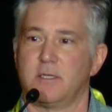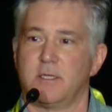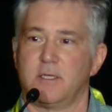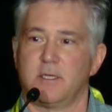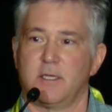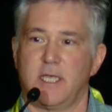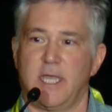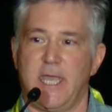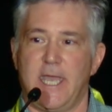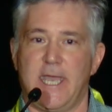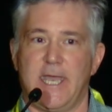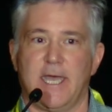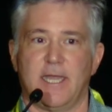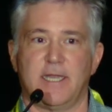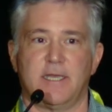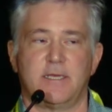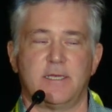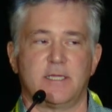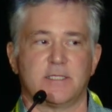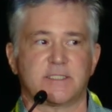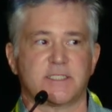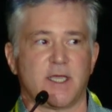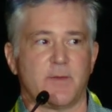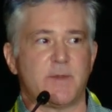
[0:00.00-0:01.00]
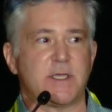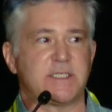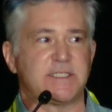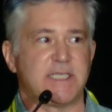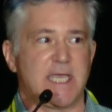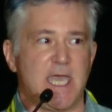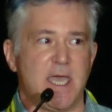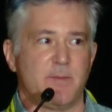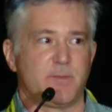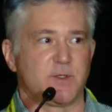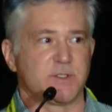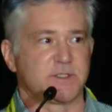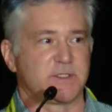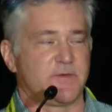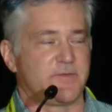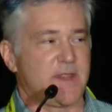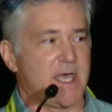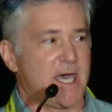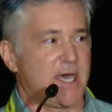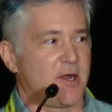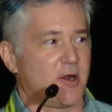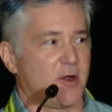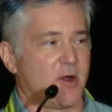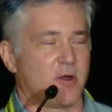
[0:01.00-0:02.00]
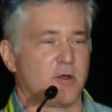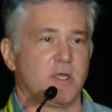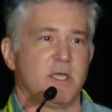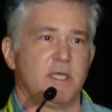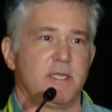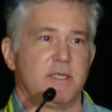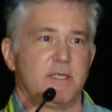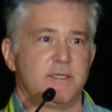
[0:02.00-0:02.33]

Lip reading: And some examples of that are,